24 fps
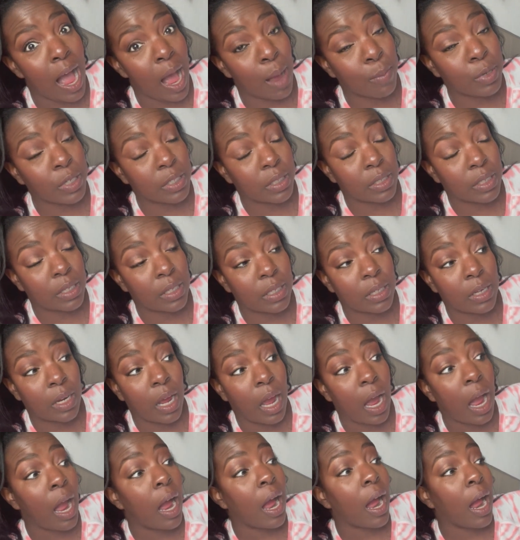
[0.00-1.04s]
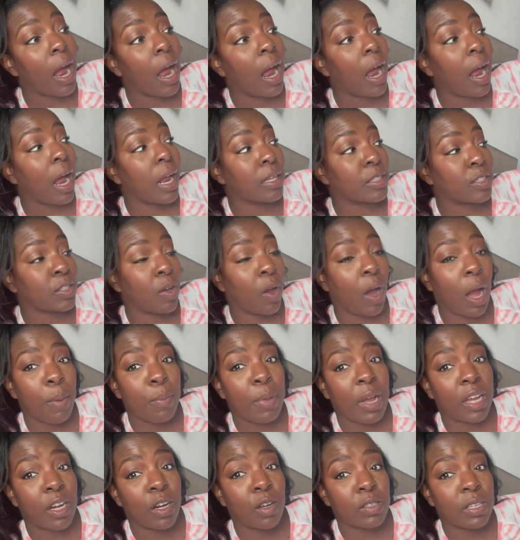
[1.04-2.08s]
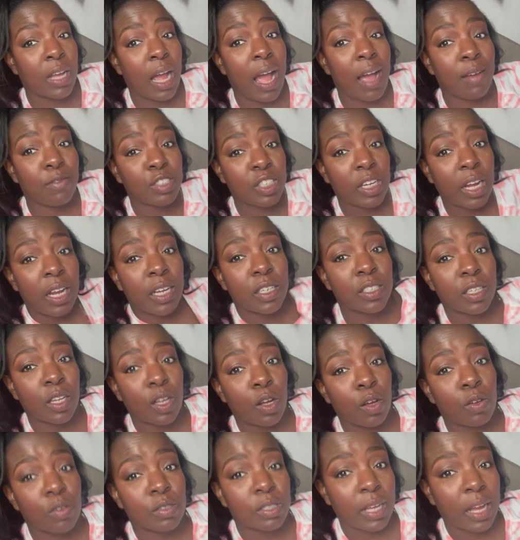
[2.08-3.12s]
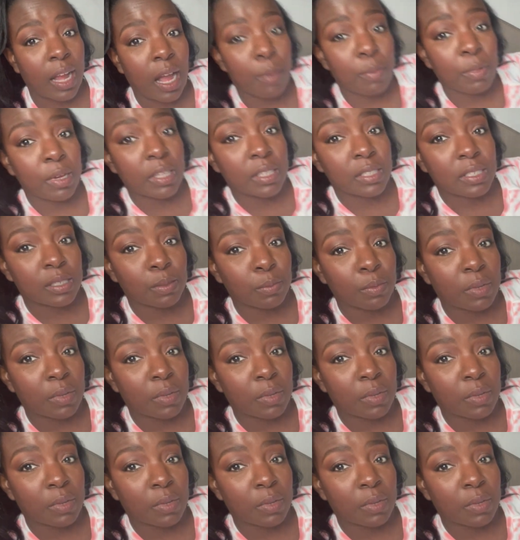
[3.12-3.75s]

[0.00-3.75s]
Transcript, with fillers: I'm good. So I'm back in, I have changed clothes. Like I'm in some